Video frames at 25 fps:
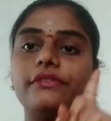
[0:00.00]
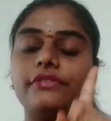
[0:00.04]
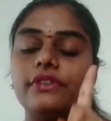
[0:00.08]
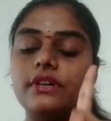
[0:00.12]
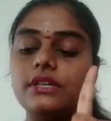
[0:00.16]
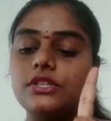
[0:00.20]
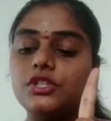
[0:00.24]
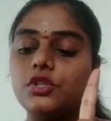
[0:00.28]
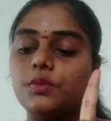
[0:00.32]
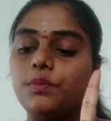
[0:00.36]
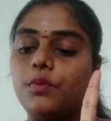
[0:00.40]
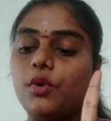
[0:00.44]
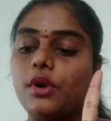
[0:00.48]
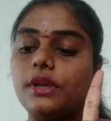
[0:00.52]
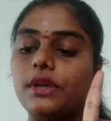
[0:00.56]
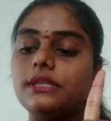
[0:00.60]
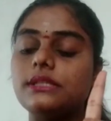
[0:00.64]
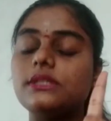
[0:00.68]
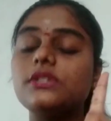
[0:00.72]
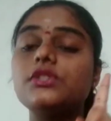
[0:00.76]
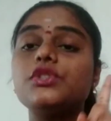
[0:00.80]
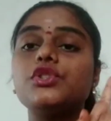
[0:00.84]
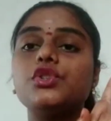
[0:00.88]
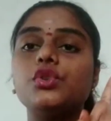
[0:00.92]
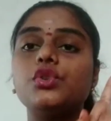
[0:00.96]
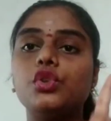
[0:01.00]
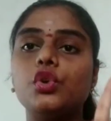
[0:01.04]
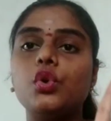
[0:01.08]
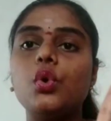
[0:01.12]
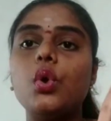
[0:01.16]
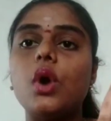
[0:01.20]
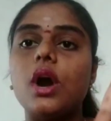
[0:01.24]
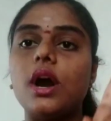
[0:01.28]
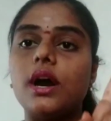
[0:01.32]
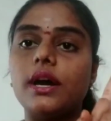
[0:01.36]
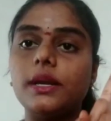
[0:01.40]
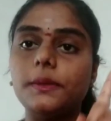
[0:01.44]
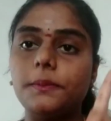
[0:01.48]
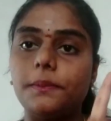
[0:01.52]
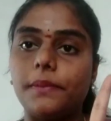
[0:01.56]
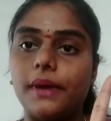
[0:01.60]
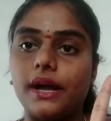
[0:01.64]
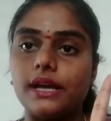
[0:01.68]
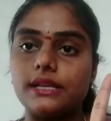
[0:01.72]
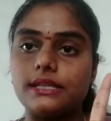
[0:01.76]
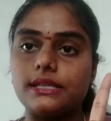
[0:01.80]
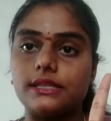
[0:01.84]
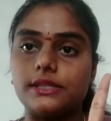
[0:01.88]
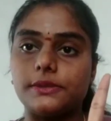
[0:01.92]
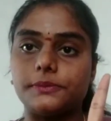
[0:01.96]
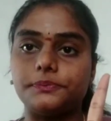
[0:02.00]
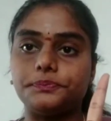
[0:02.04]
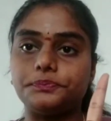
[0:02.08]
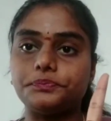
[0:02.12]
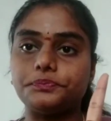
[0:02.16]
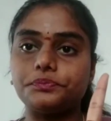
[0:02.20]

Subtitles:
First point is to know our past.